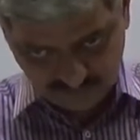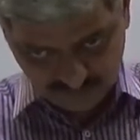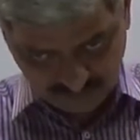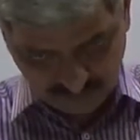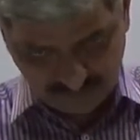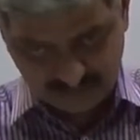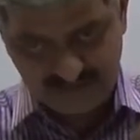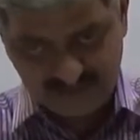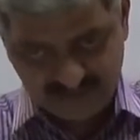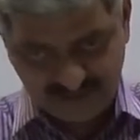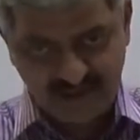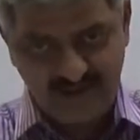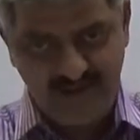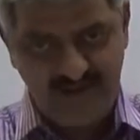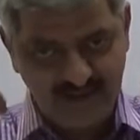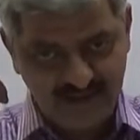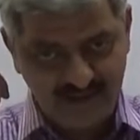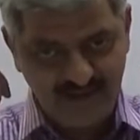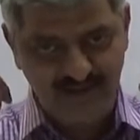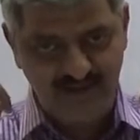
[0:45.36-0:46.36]

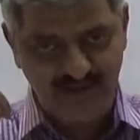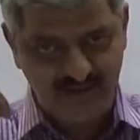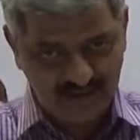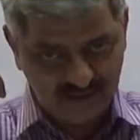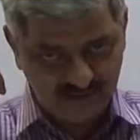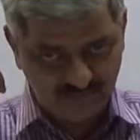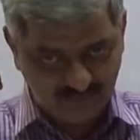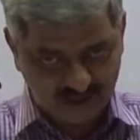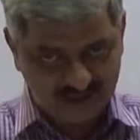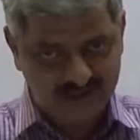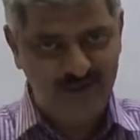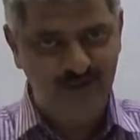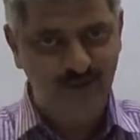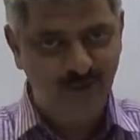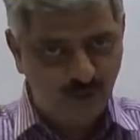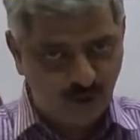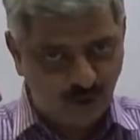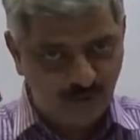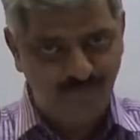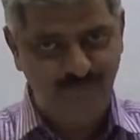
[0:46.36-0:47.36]
considering the value
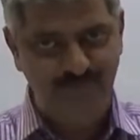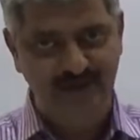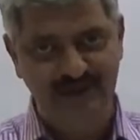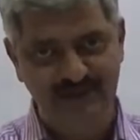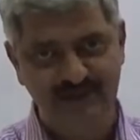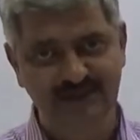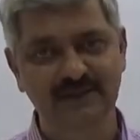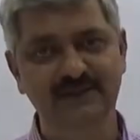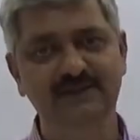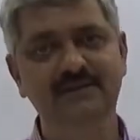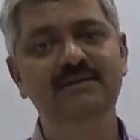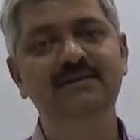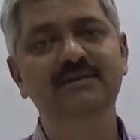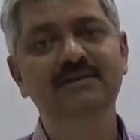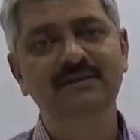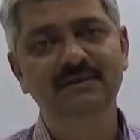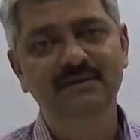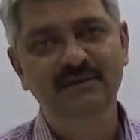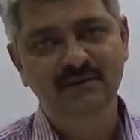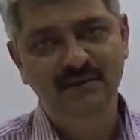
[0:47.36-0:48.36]
of any
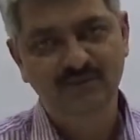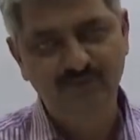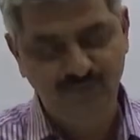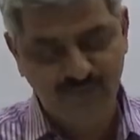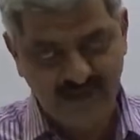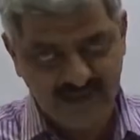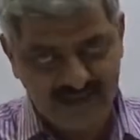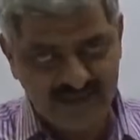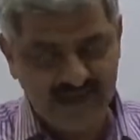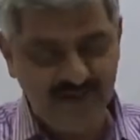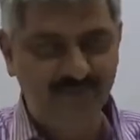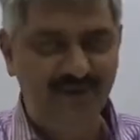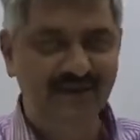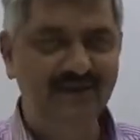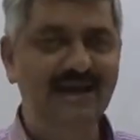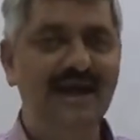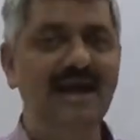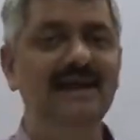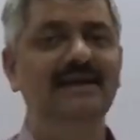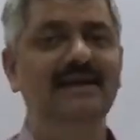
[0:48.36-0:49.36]

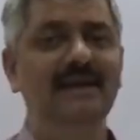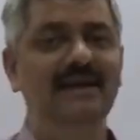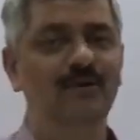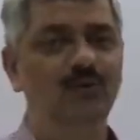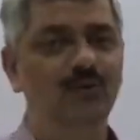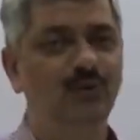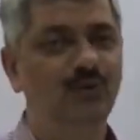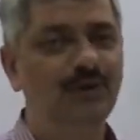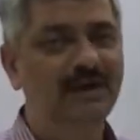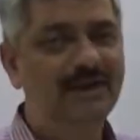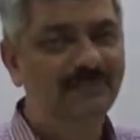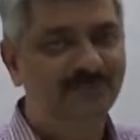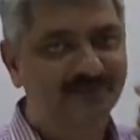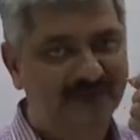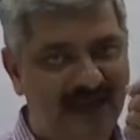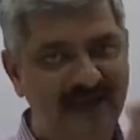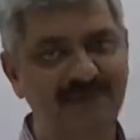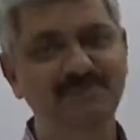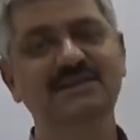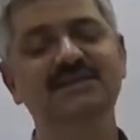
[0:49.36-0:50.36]
variable at every
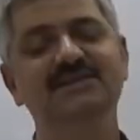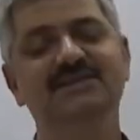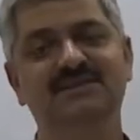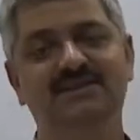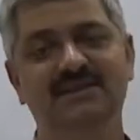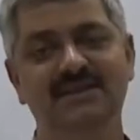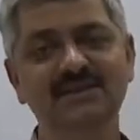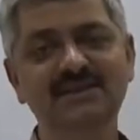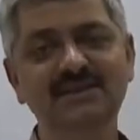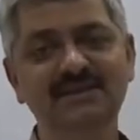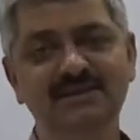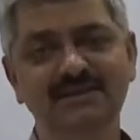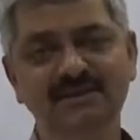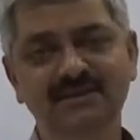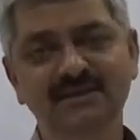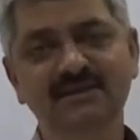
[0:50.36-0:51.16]
time instant,